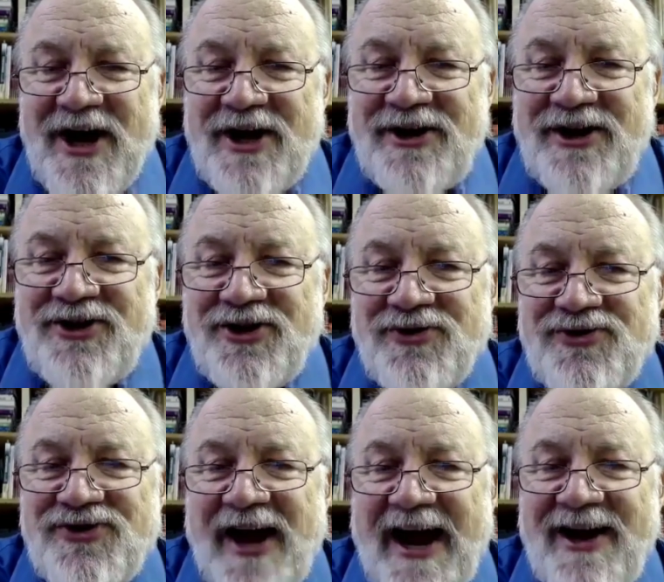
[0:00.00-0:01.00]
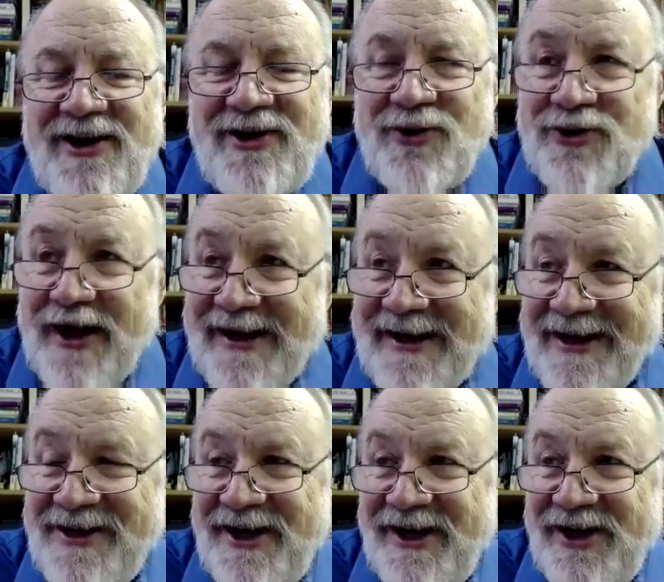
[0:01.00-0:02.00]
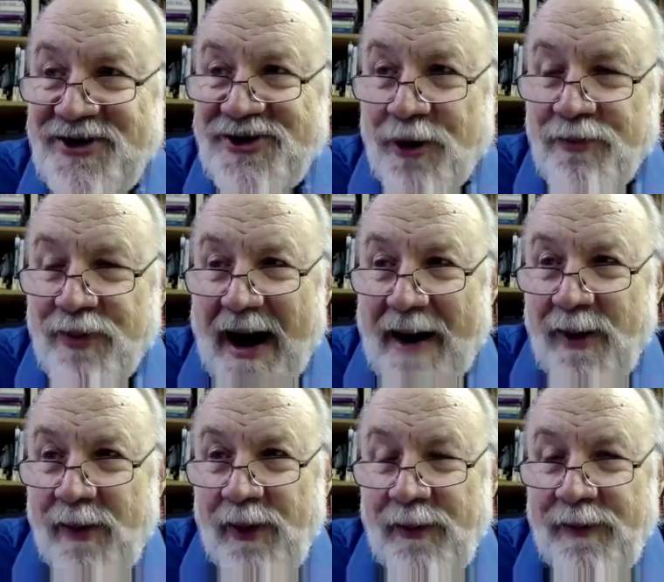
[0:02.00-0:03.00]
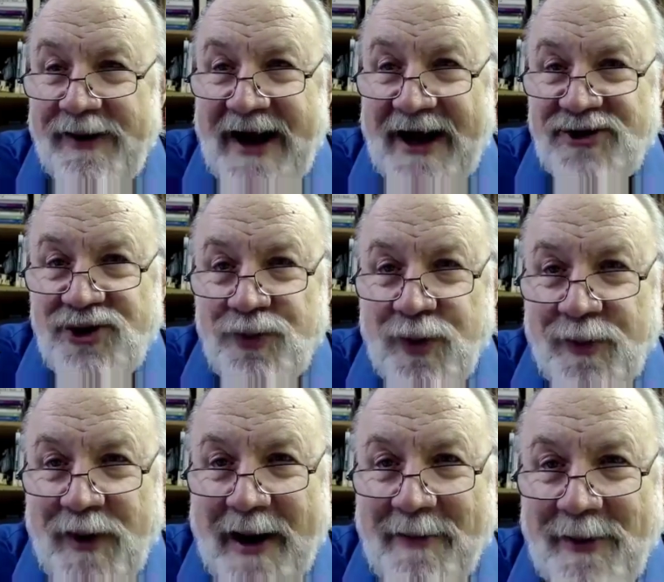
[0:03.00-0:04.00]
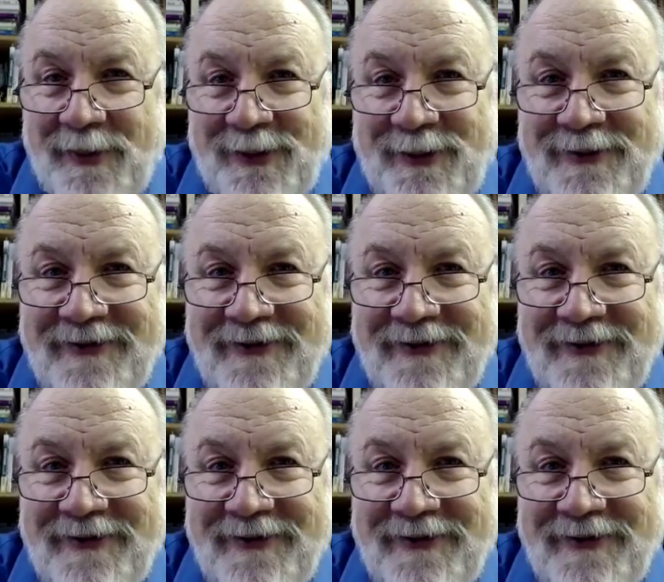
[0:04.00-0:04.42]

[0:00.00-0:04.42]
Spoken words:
Yeah. Did you say you think NDEs are probable but not super probable?